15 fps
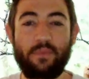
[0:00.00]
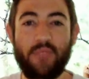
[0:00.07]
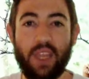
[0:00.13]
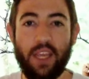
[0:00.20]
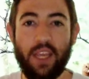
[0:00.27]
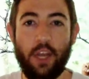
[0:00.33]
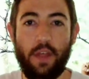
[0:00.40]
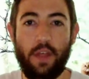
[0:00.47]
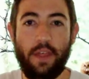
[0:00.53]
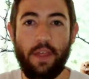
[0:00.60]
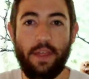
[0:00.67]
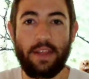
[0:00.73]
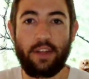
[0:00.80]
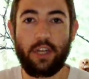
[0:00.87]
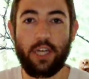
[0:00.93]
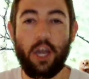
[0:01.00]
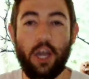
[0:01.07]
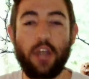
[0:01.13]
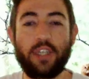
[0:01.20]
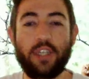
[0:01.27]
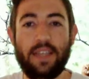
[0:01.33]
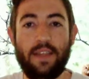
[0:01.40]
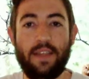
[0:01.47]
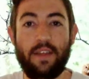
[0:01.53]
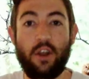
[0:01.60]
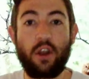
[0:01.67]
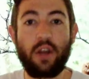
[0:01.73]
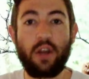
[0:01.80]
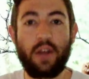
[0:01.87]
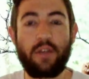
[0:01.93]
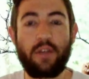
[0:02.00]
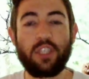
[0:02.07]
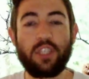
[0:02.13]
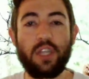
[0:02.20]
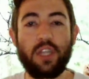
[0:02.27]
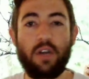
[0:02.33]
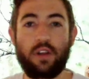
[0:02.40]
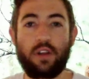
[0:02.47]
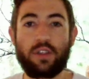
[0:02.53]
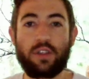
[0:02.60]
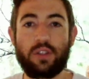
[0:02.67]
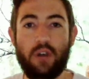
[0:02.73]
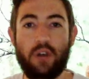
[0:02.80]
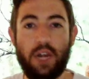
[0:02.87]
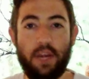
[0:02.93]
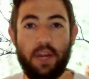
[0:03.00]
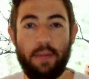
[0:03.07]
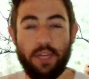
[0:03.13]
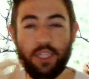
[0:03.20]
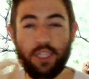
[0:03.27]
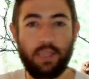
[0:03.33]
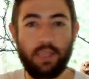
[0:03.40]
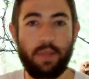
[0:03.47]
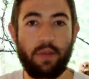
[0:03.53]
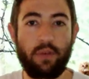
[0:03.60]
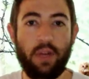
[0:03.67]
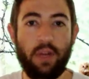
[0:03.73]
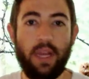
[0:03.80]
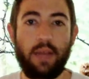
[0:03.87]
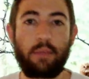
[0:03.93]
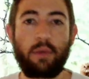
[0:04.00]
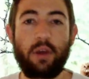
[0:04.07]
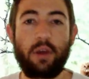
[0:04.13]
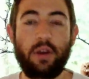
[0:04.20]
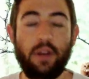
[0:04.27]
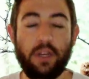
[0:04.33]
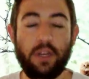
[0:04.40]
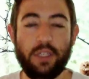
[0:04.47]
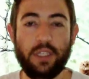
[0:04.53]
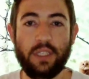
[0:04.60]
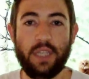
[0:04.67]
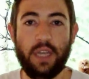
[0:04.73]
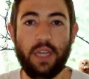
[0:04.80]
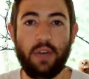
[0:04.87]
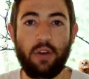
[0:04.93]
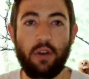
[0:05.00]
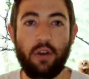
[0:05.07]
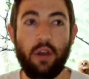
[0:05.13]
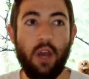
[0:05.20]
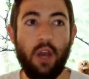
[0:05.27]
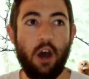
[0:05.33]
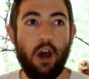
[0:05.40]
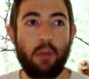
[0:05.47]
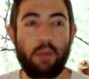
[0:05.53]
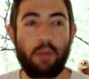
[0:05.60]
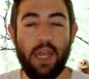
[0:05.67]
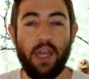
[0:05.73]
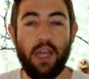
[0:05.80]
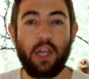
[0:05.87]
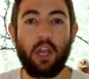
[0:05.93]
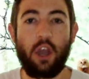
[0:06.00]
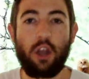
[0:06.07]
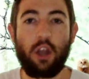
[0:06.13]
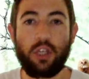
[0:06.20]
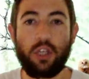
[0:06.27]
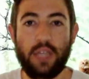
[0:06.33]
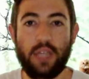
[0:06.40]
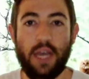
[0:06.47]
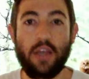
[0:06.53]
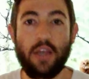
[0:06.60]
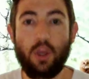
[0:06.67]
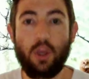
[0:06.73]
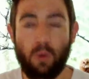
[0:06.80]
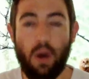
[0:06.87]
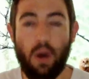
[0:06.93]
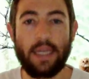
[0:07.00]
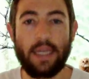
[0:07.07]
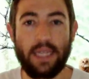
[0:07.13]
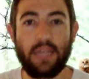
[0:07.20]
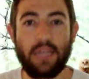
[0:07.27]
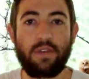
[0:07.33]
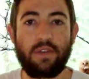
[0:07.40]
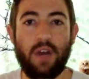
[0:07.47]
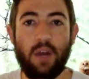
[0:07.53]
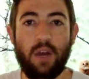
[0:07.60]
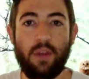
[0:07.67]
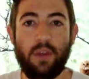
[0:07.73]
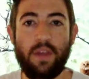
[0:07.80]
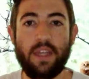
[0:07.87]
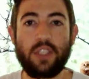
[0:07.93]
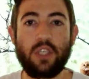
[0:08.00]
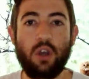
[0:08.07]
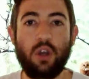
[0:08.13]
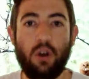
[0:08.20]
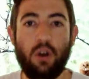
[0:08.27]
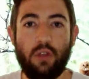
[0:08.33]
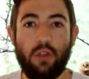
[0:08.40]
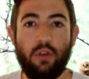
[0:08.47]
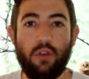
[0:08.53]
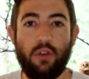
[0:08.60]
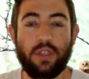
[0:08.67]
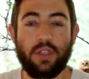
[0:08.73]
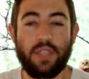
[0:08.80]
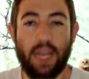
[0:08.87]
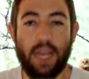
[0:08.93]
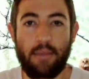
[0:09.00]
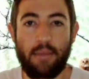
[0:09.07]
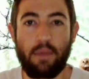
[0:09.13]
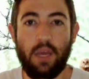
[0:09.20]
there's a lot of coaches out there that don't leverage their own story. And you mentioned something really pertinent just there on picking a coach that you identify with, that's gone through the same